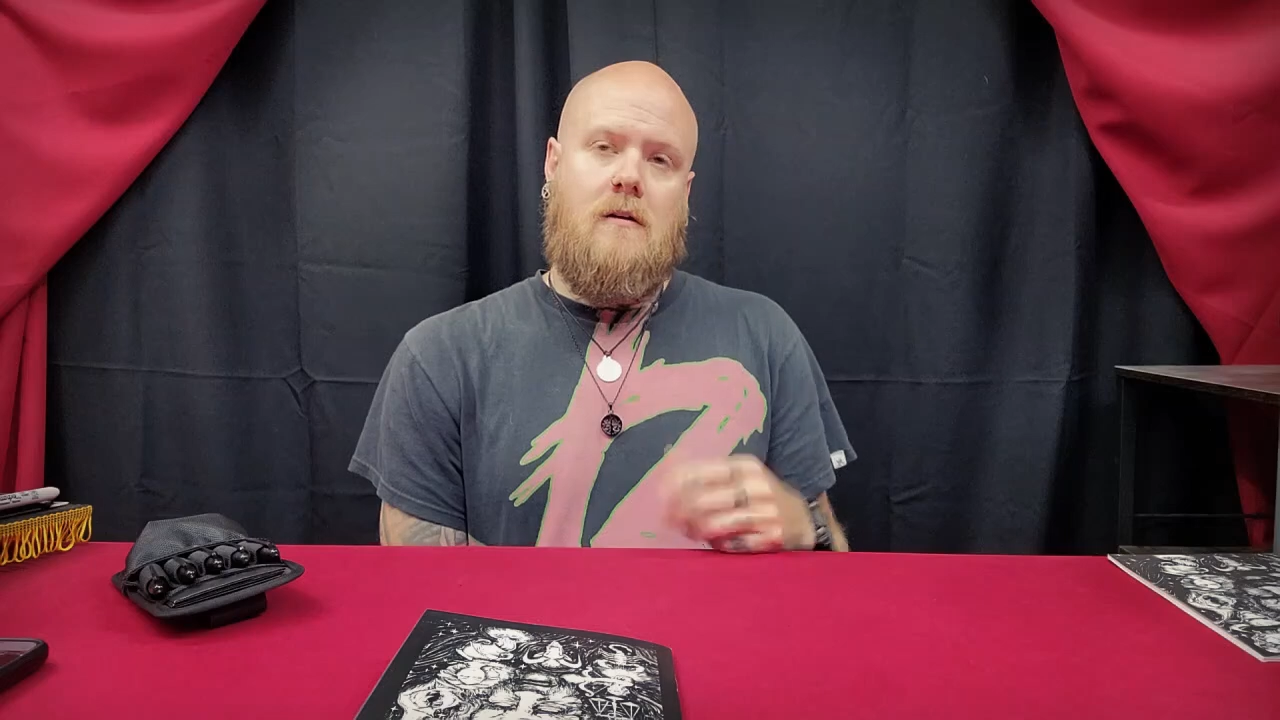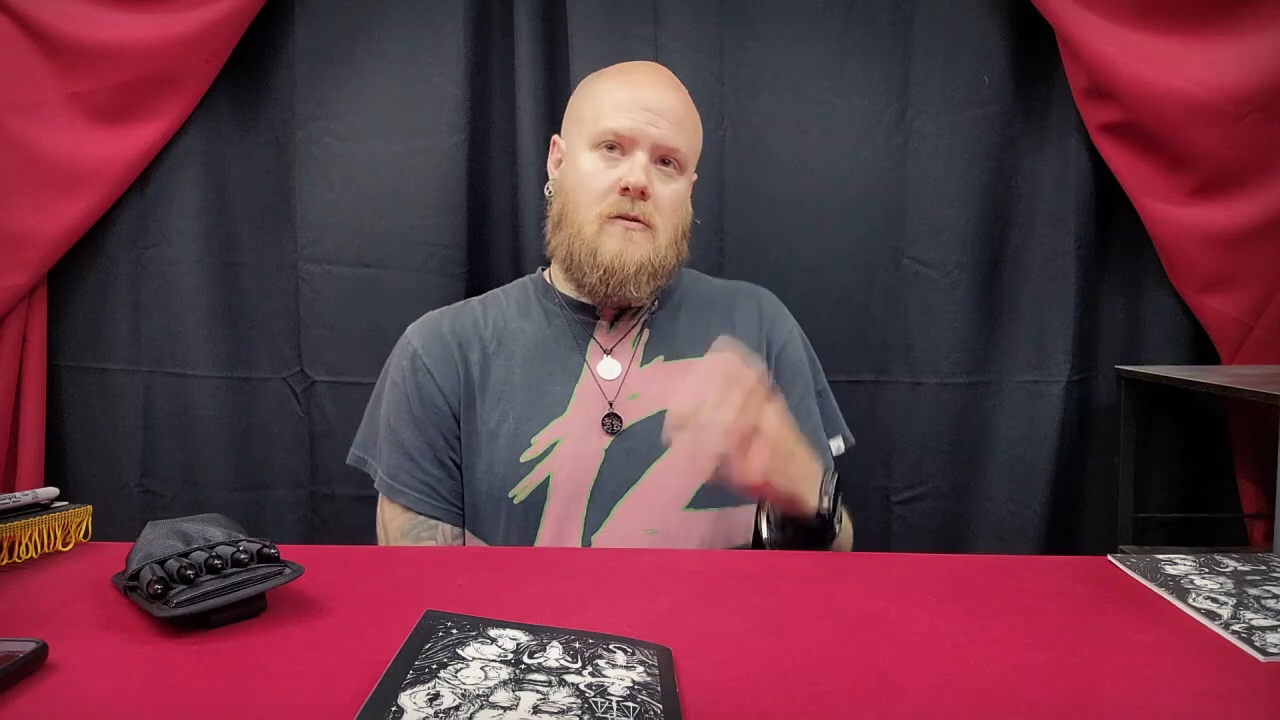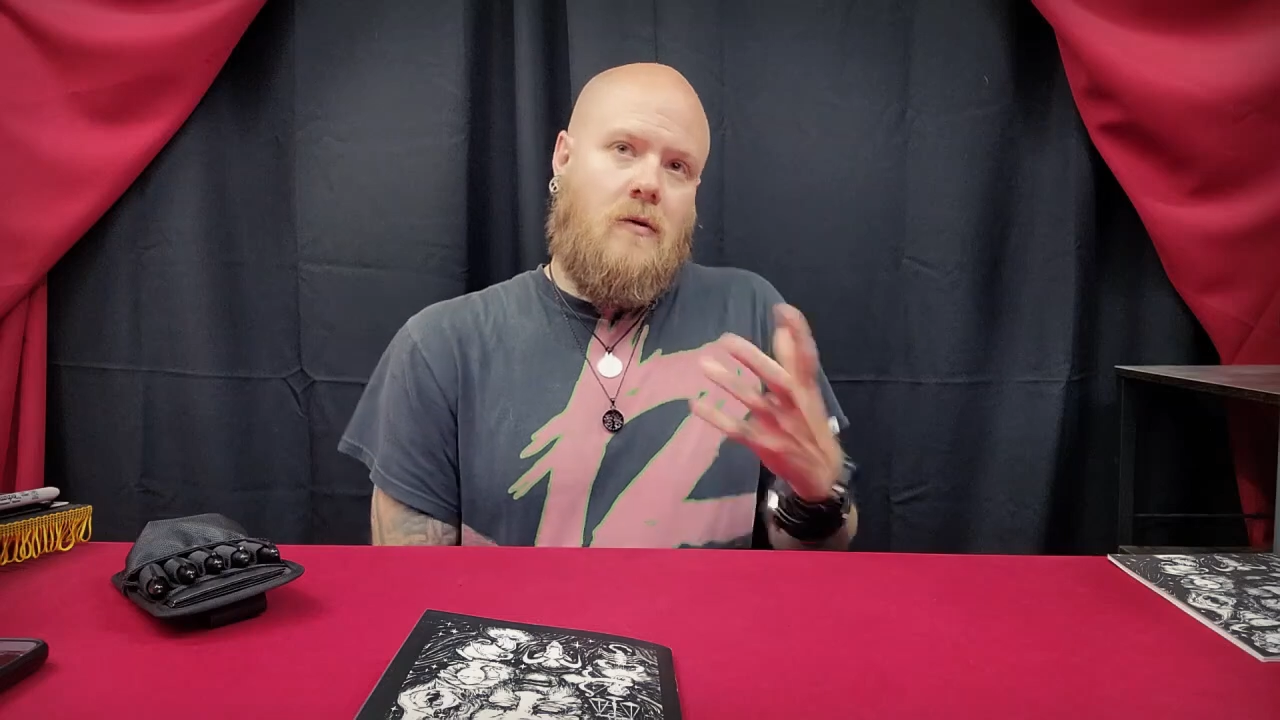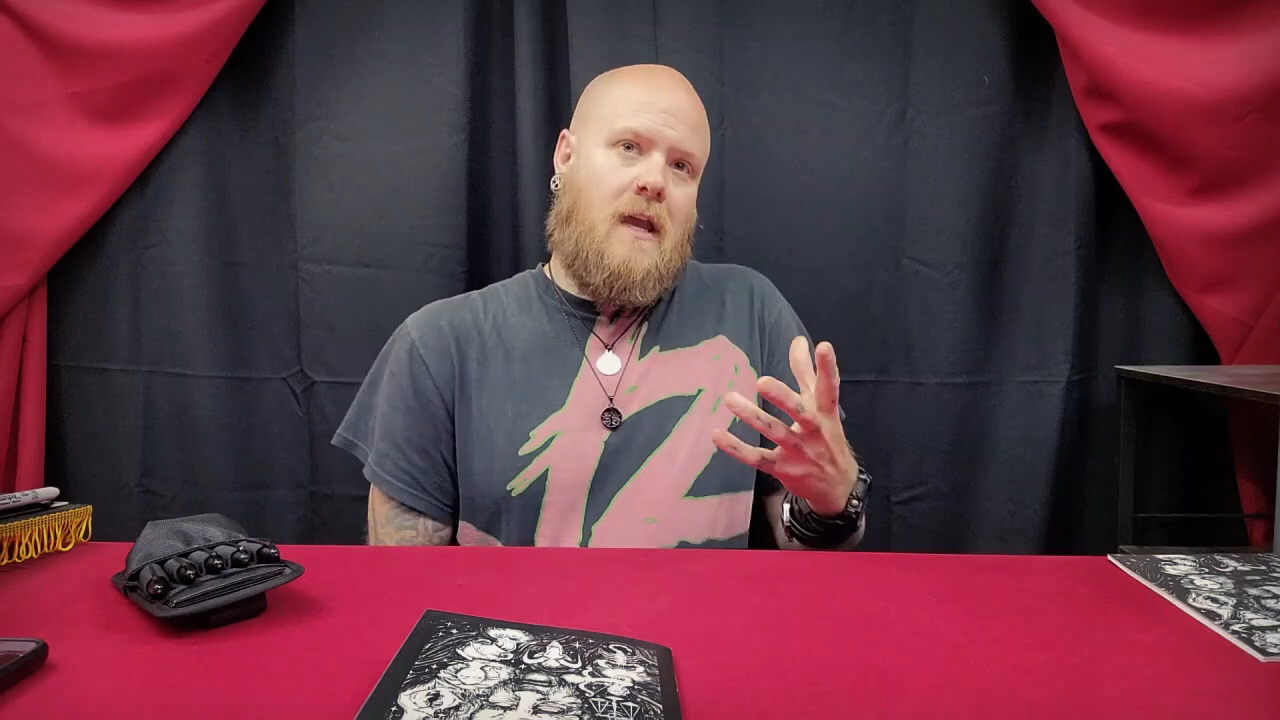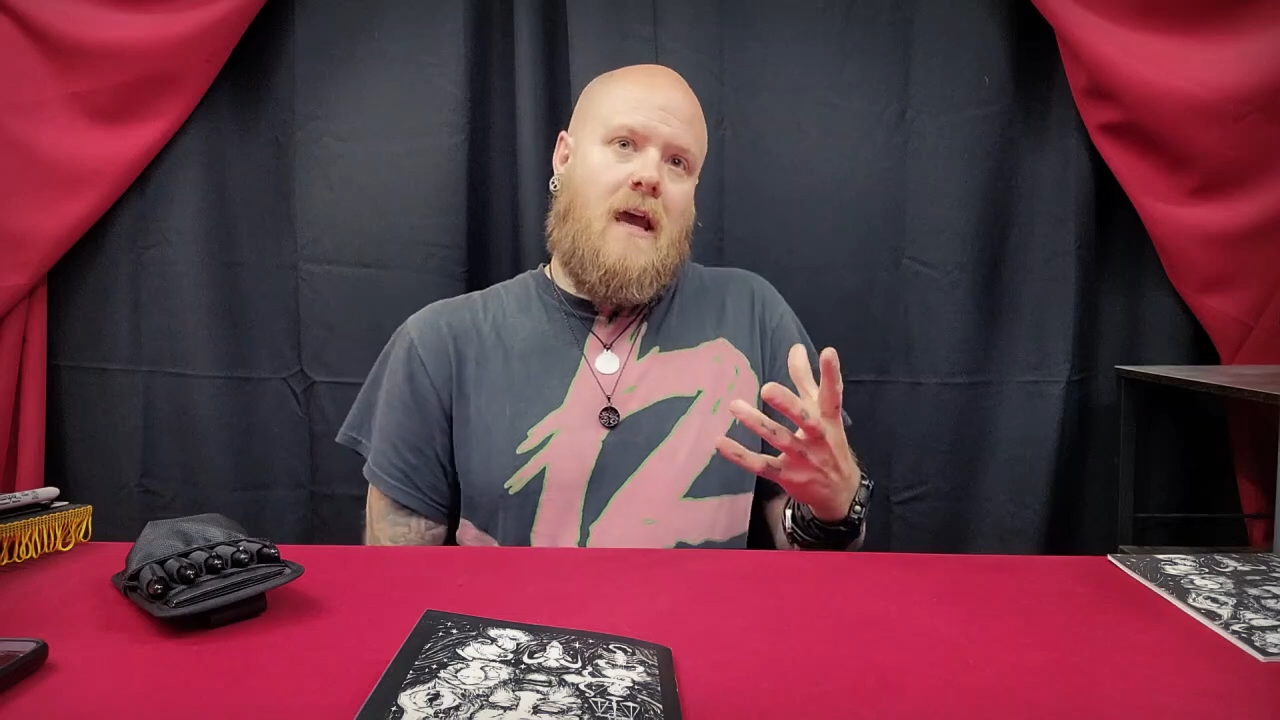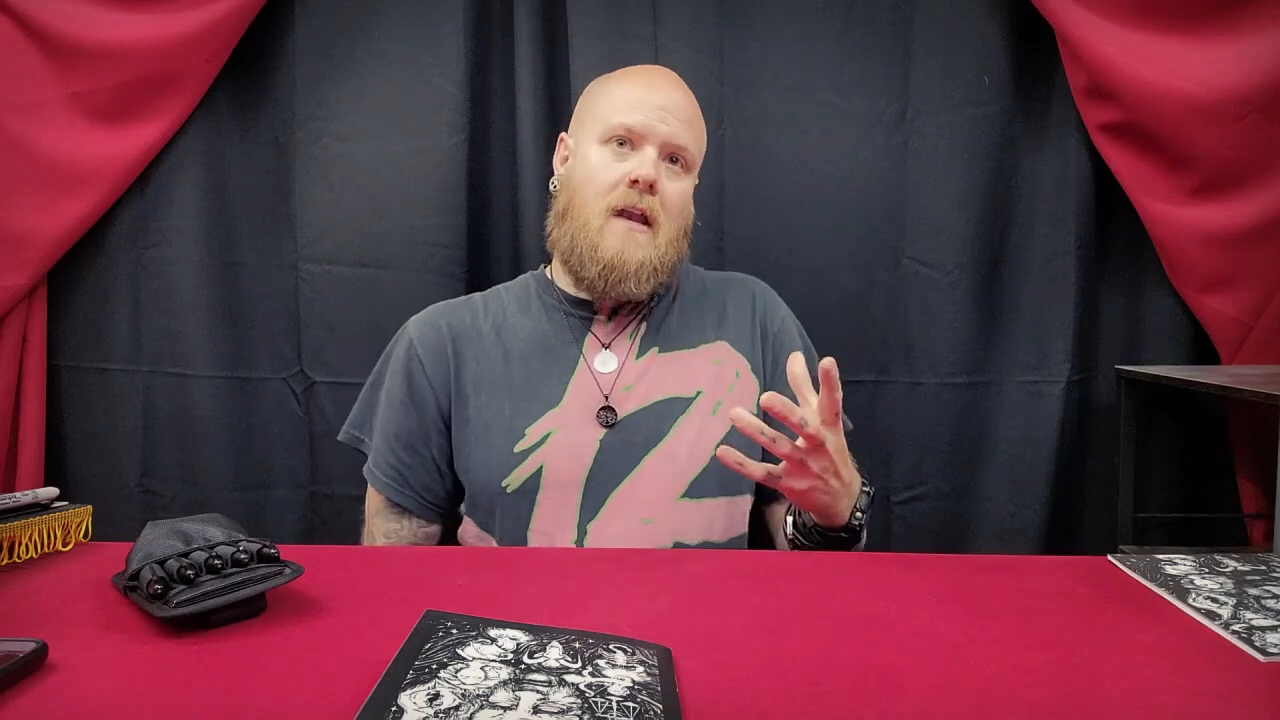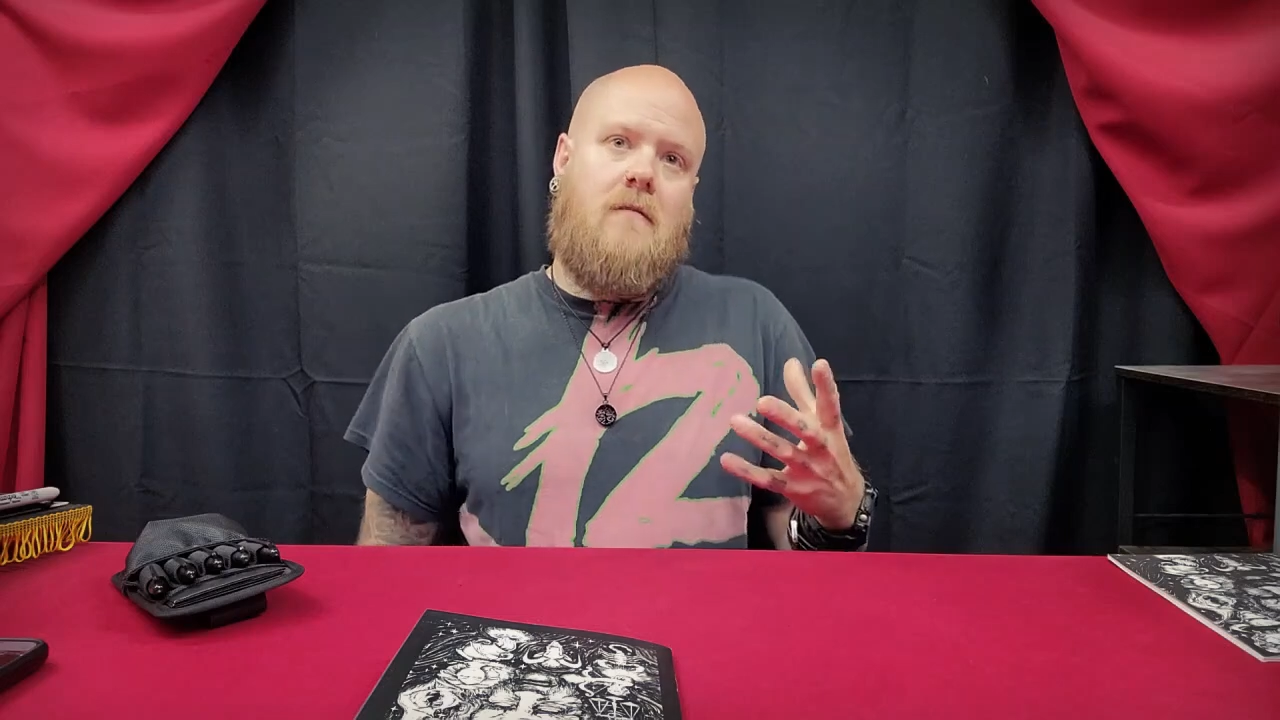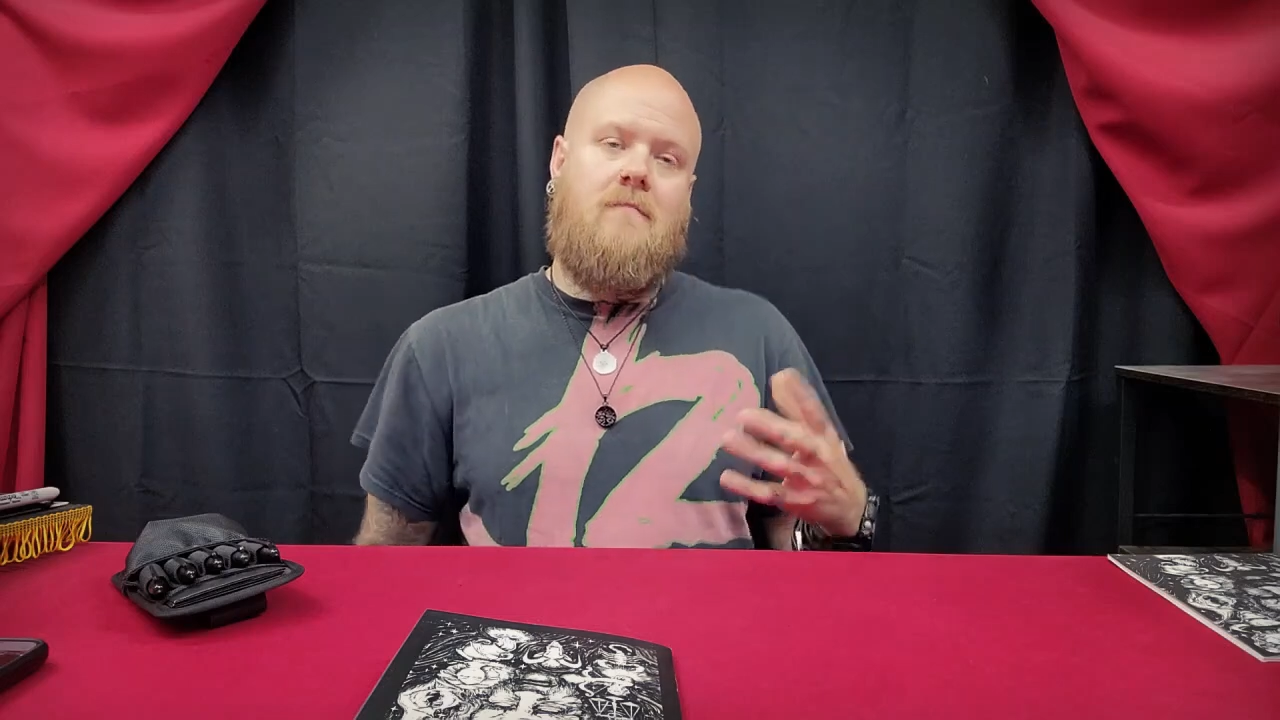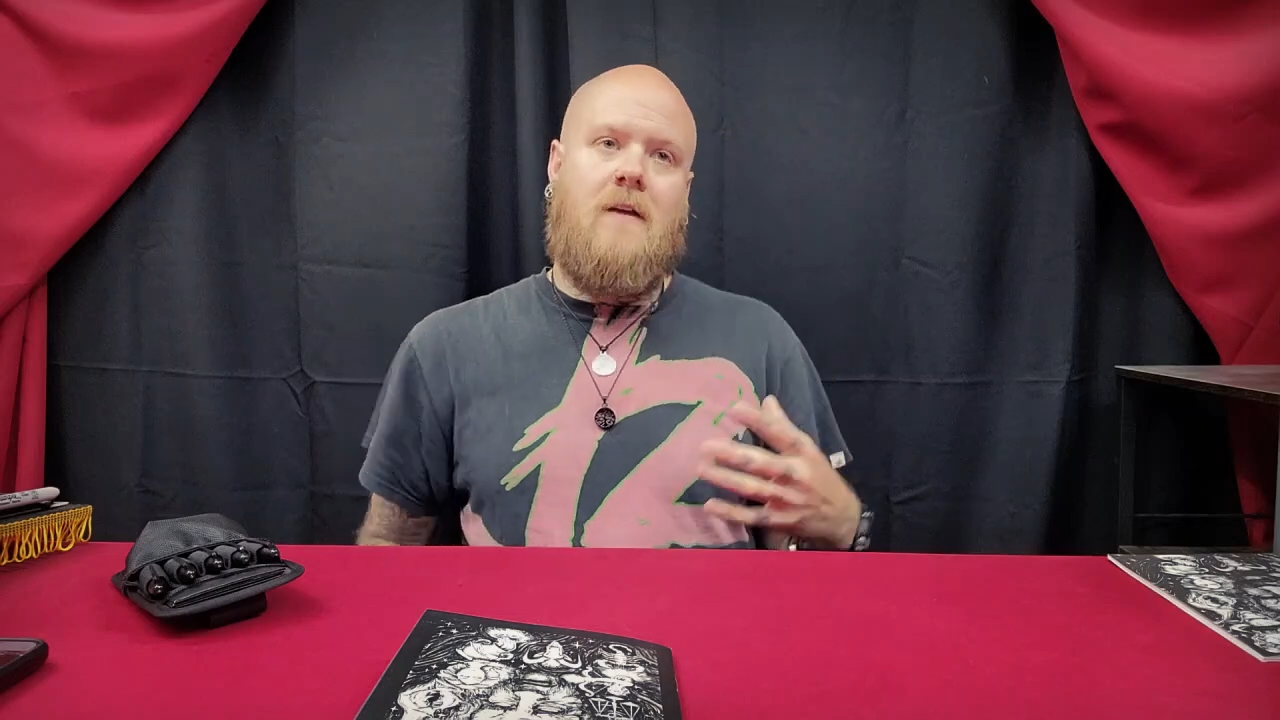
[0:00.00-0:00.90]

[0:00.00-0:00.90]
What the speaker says: So again,